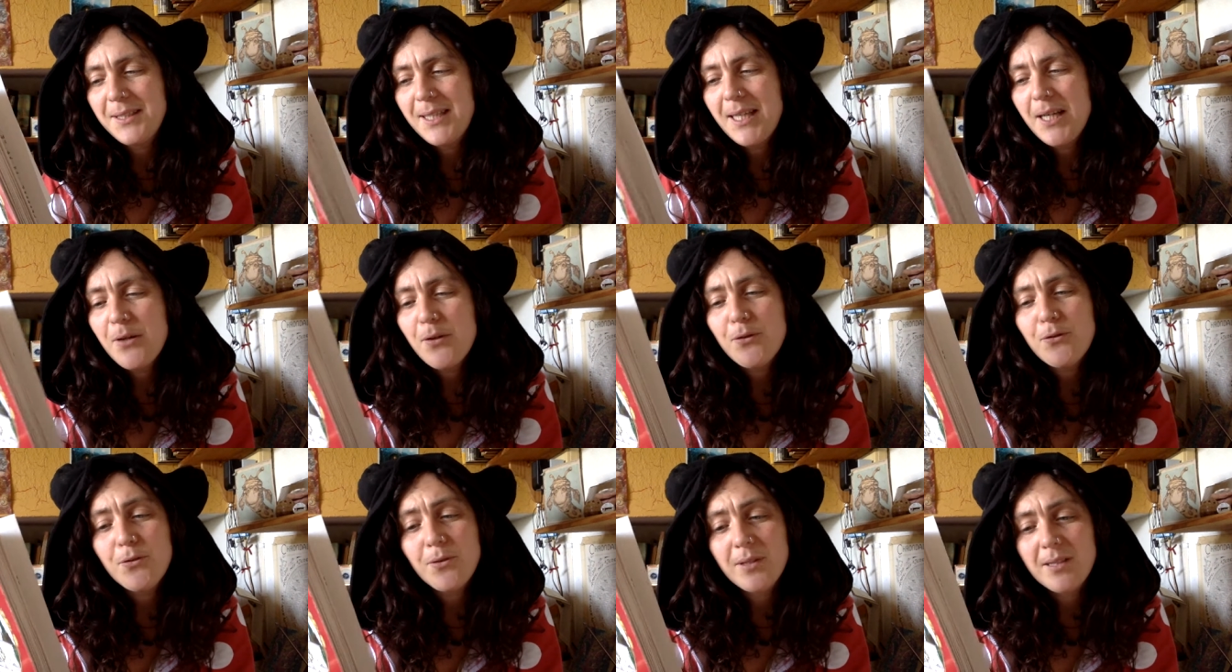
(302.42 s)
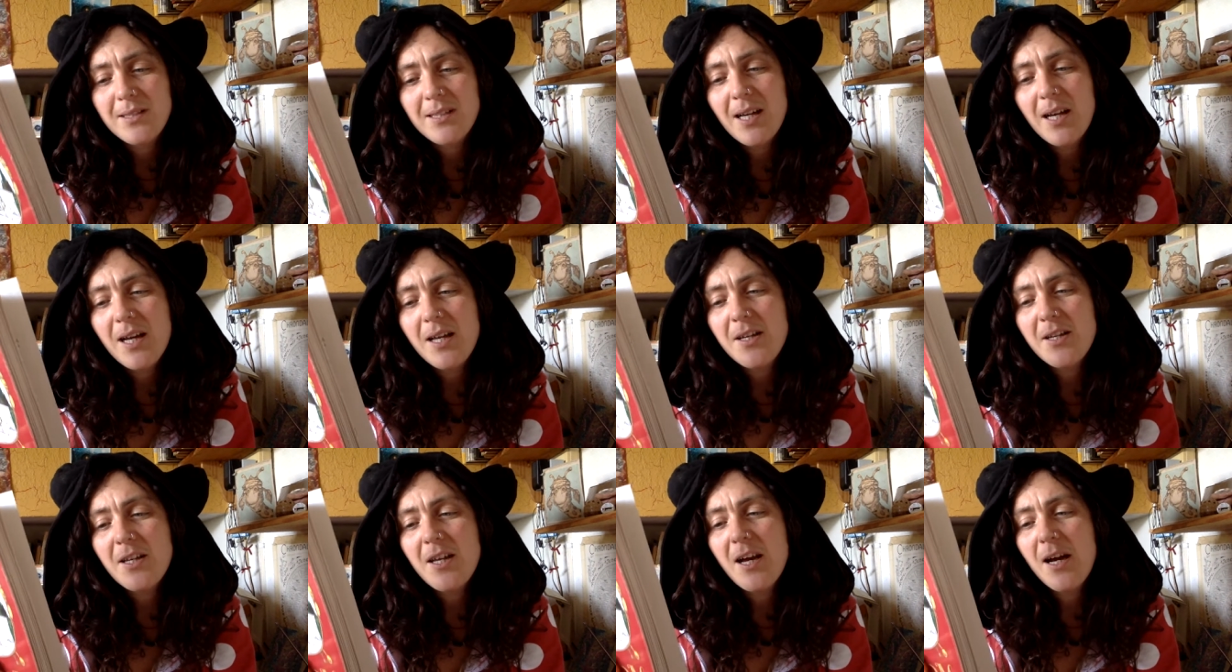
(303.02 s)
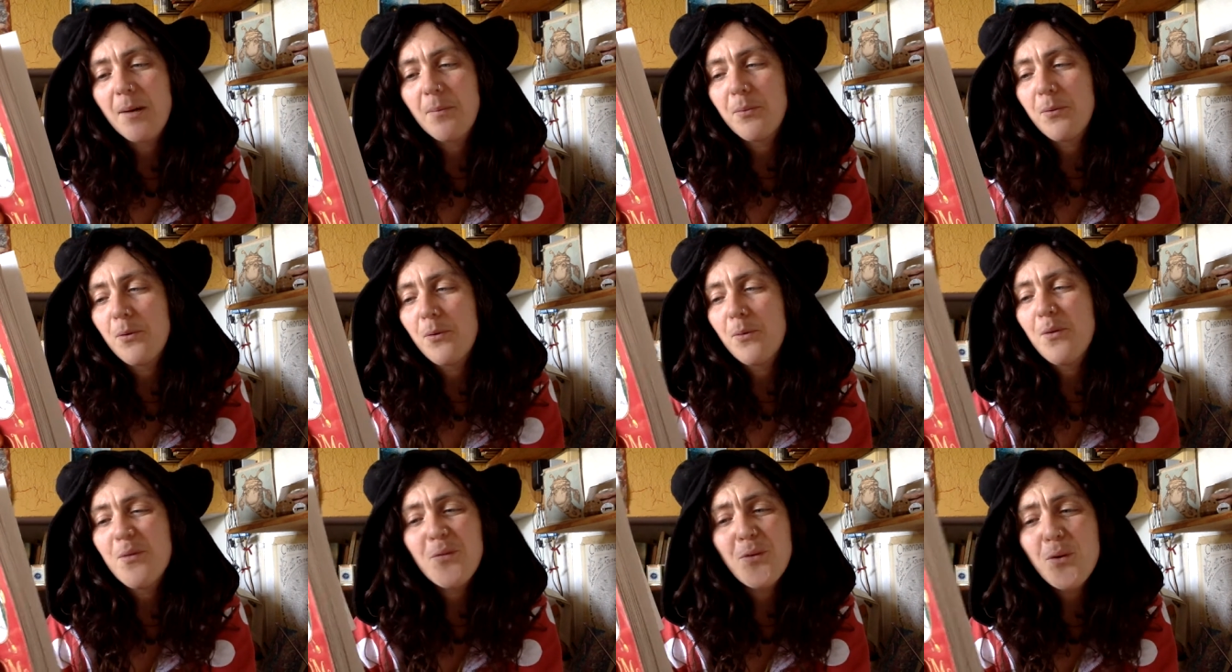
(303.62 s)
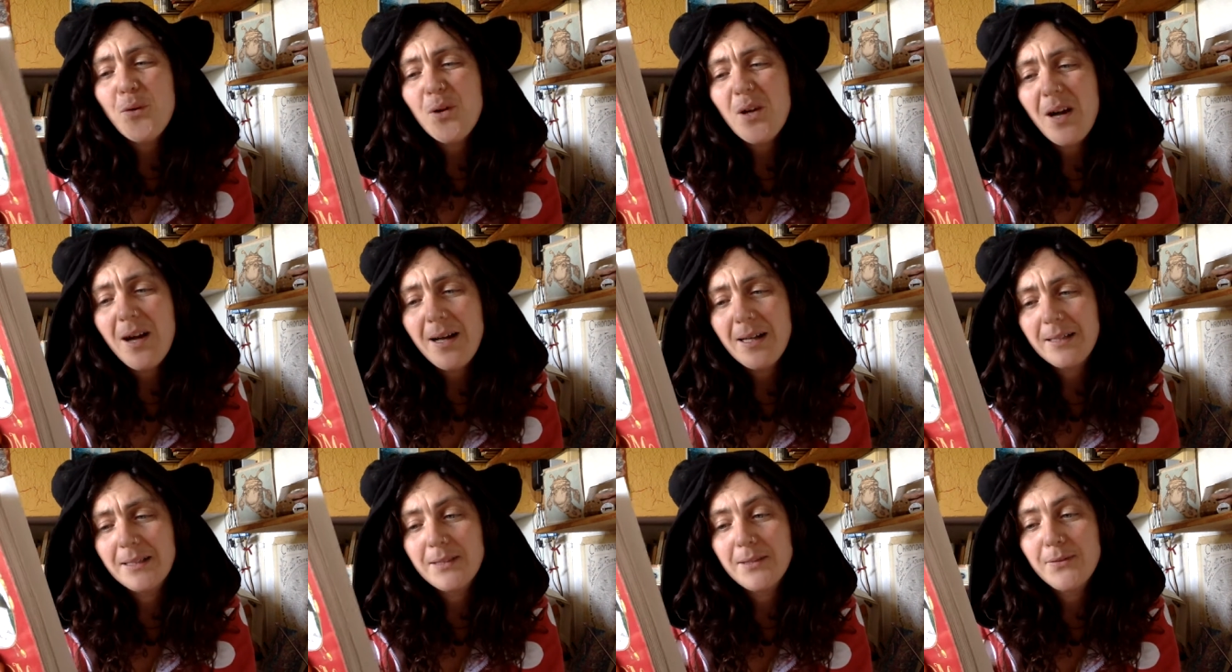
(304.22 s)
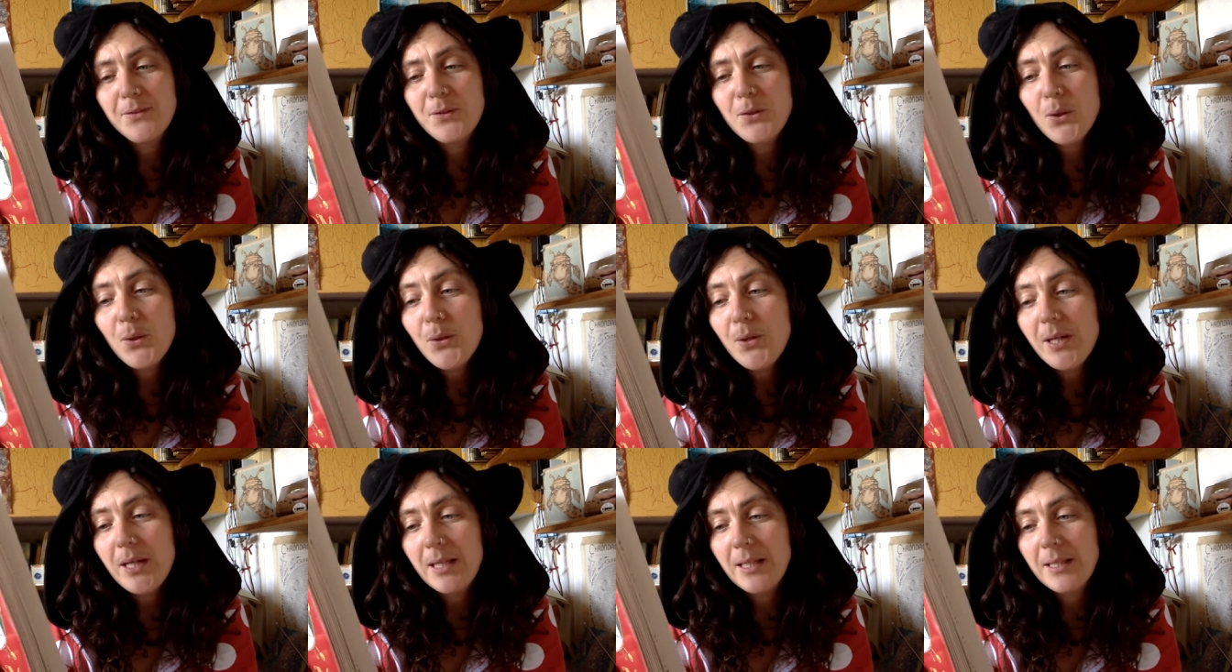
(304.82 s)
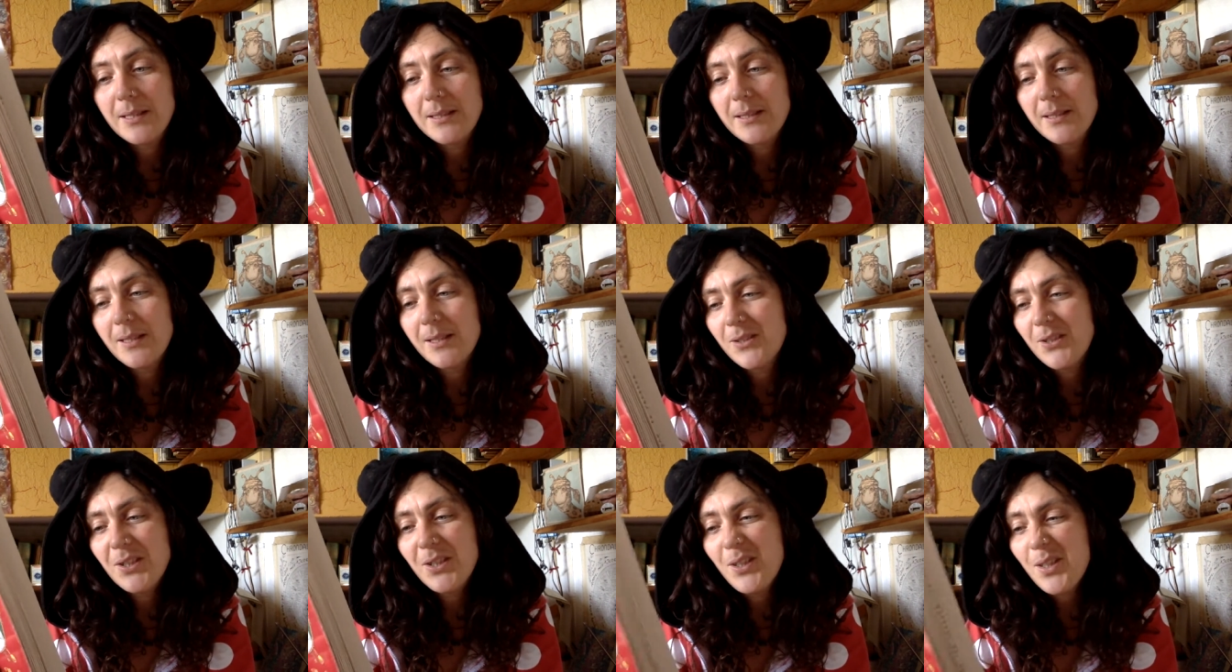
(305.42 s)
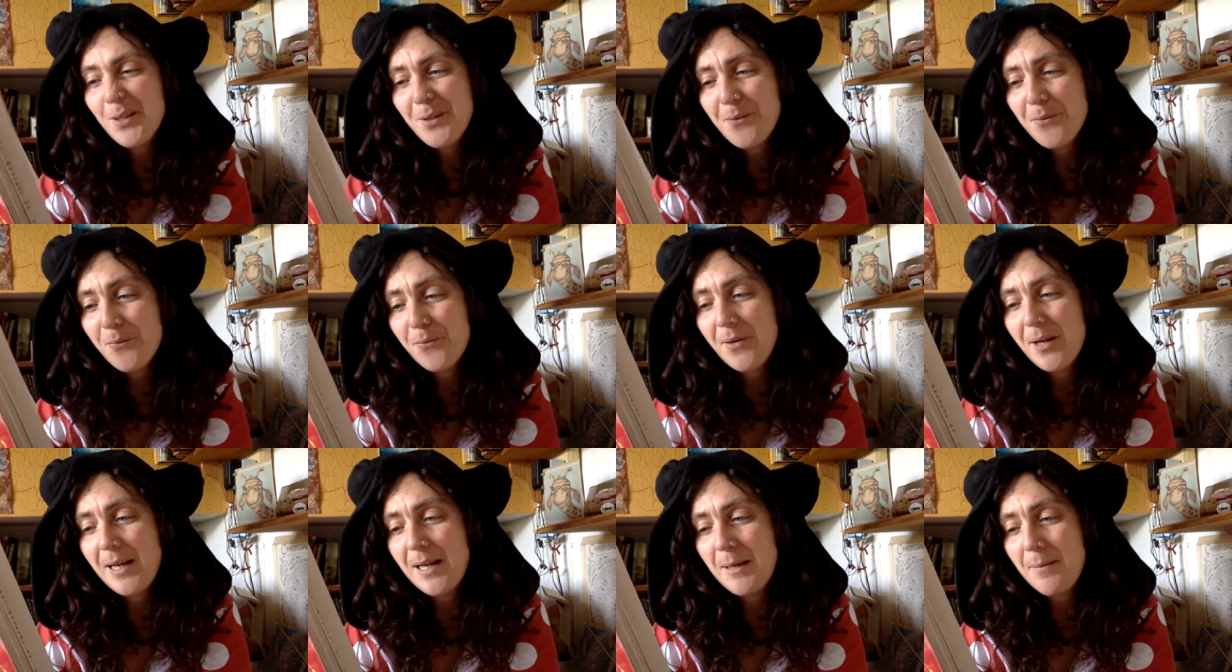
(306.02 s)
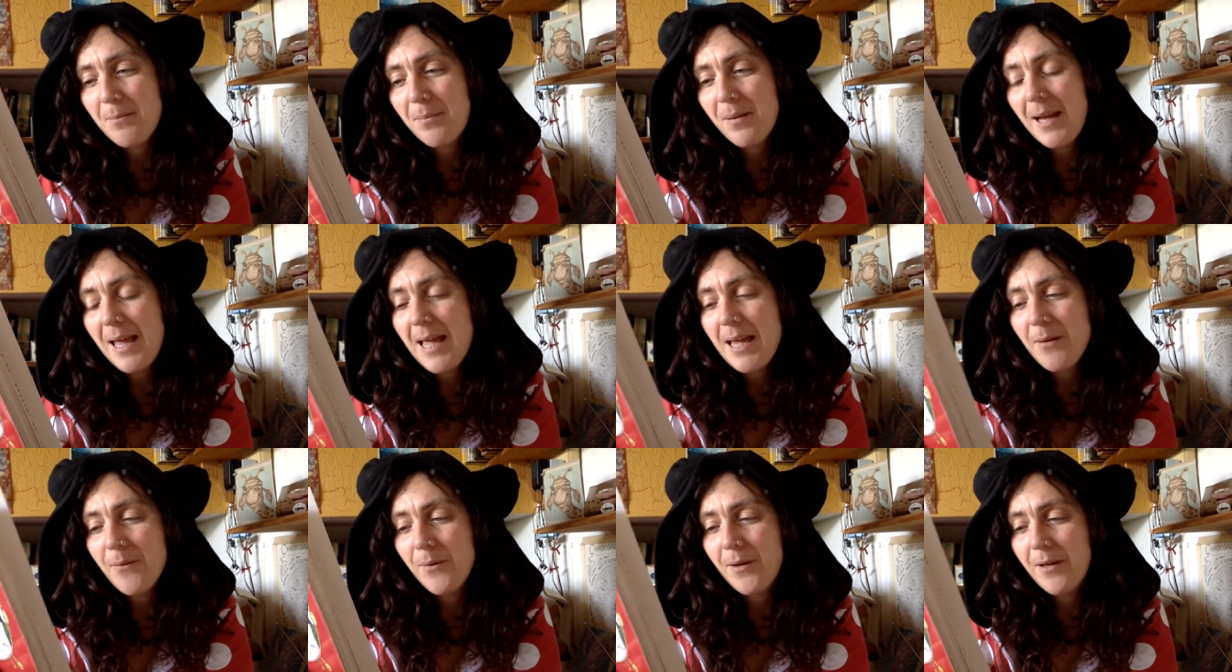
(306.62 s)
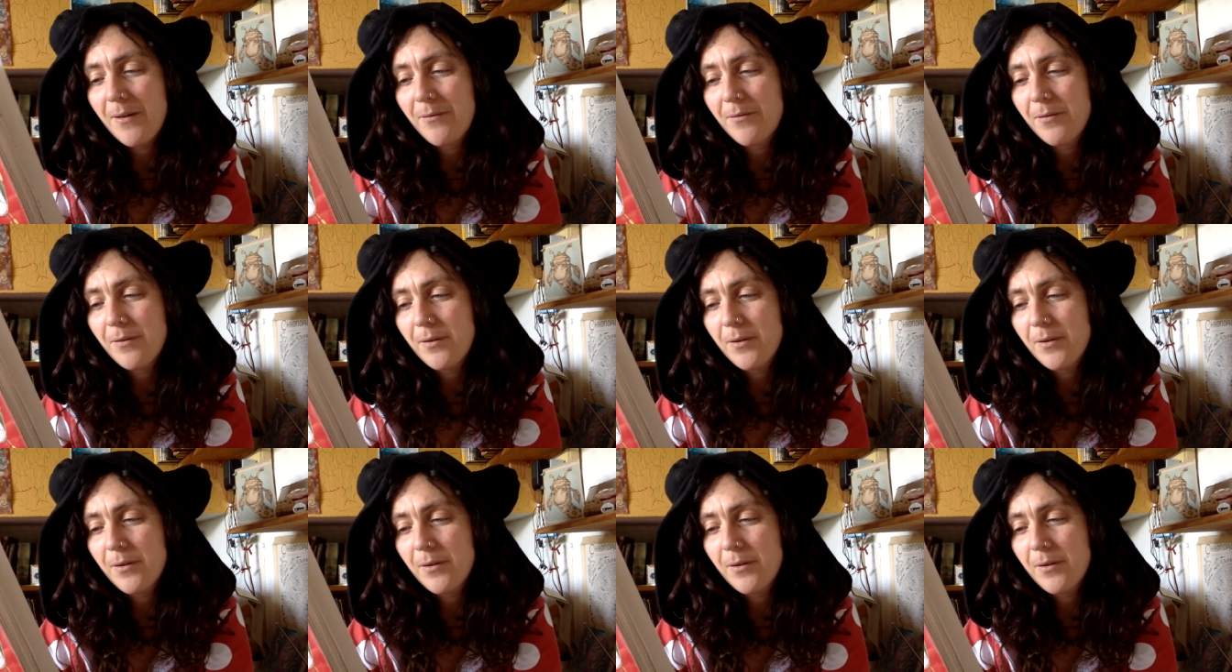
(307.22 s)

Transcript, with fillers: children turned up with all kinds of toys she couldn't really play with